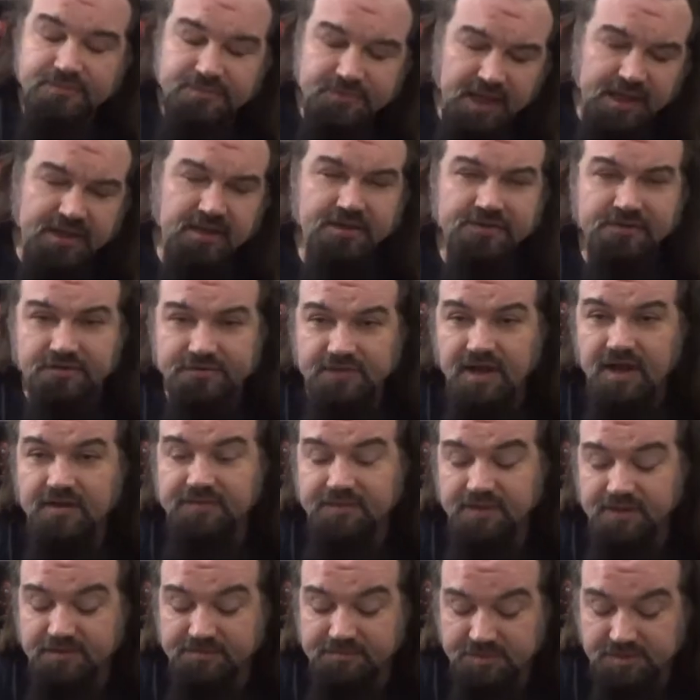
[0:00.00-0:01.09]
Nighthawk survived
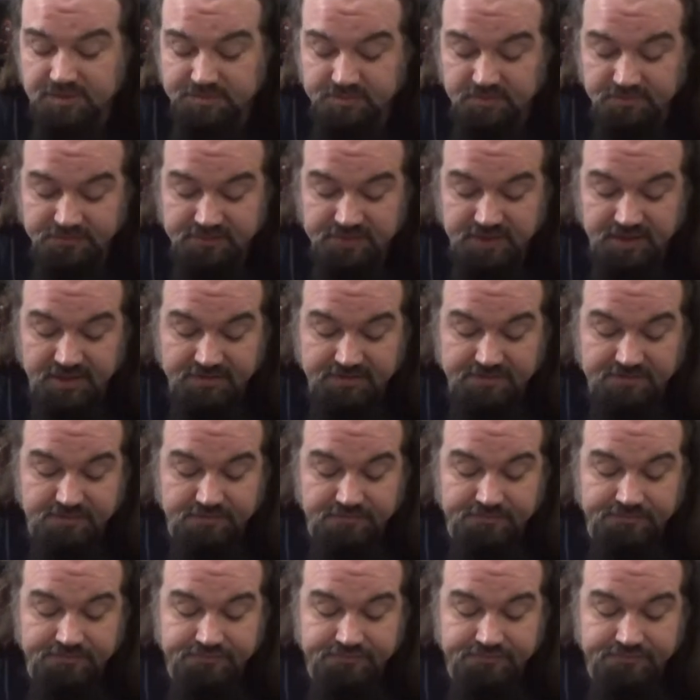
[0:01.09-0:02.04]
because of bulletproof costume.